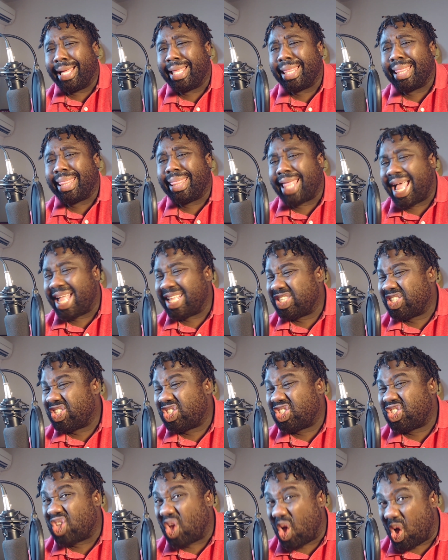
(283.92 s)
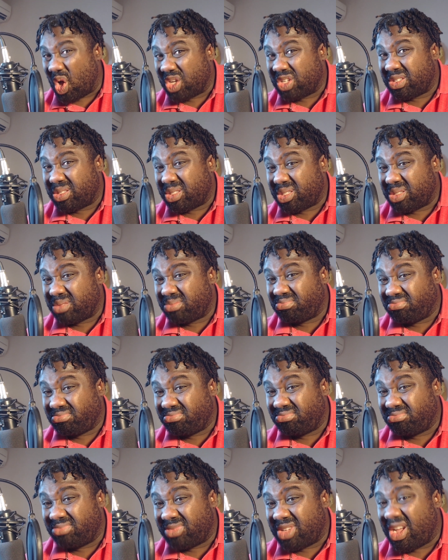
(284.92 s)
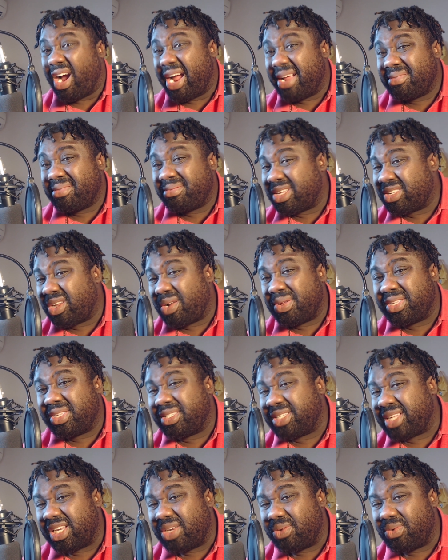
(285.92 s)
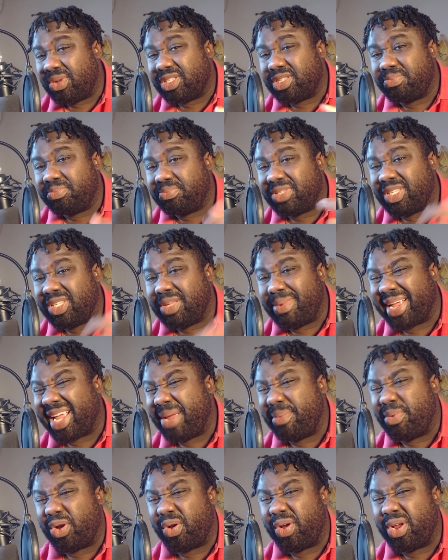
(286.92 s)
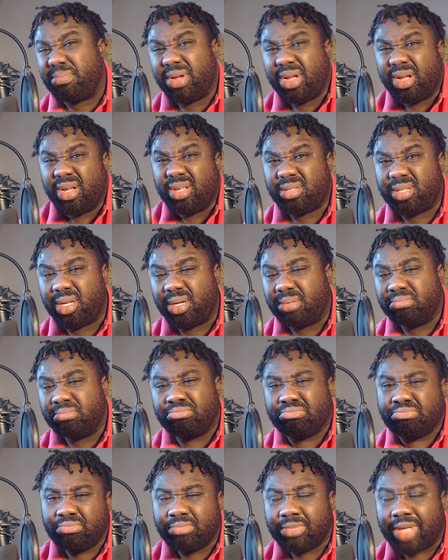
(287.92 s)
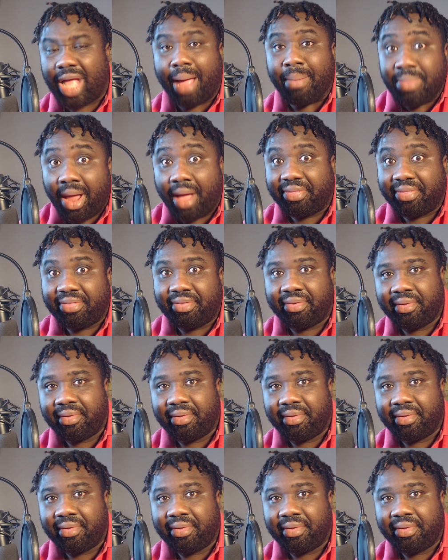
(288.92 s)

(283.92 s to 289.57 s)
That sucks. Alright, that's all I want to say. I didn't want to seem like a hypocrite because, I'm not.